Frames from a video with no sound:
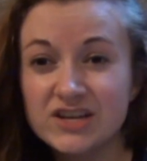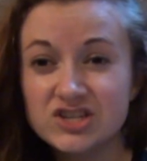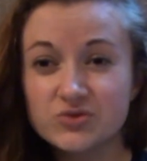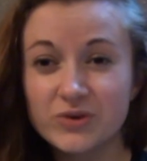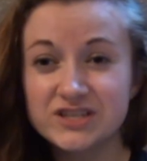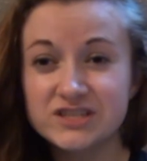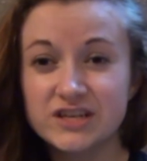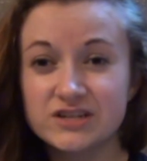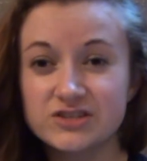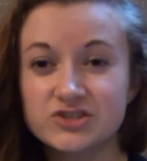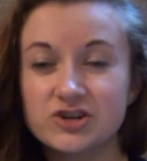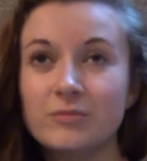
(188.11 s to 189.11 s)
I just wanted to get
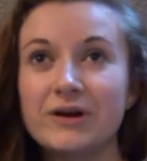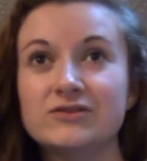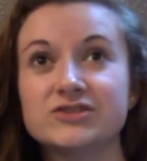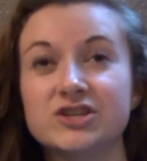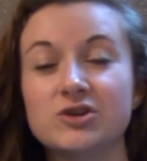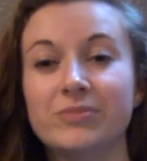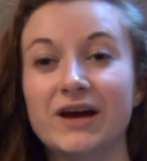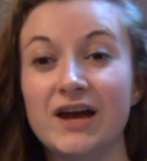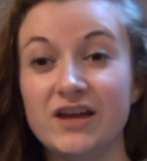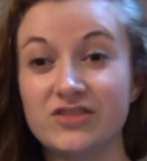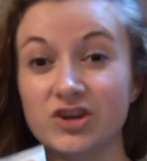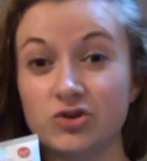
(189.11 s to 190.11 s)
a scrub. I was going to
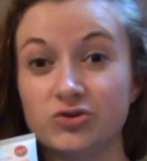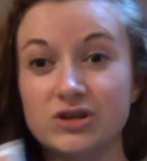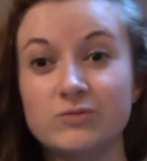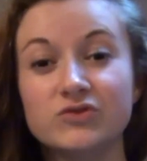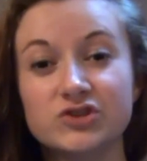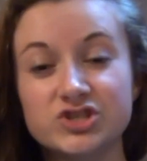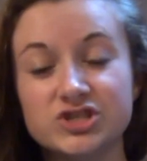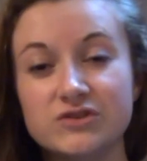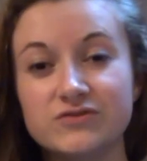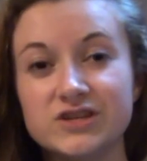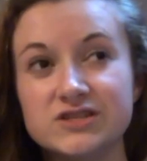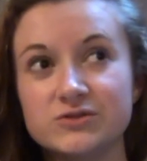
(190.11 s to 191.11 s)
buy the cream version
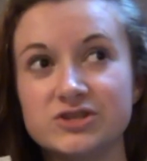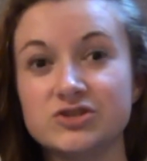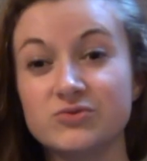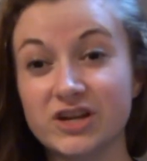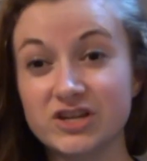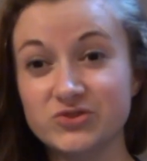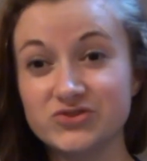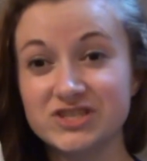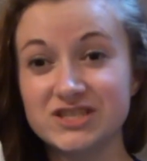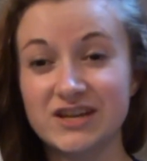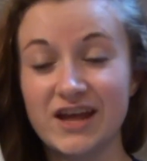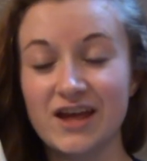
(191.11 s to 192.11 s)
of this which is what I
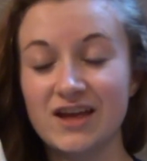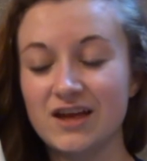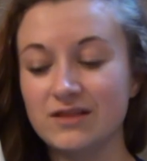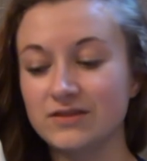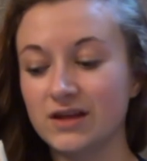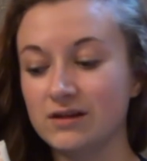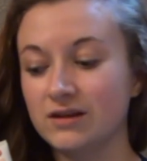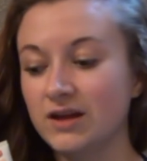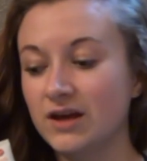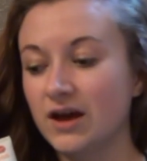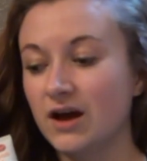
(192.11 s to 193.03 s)
used today and then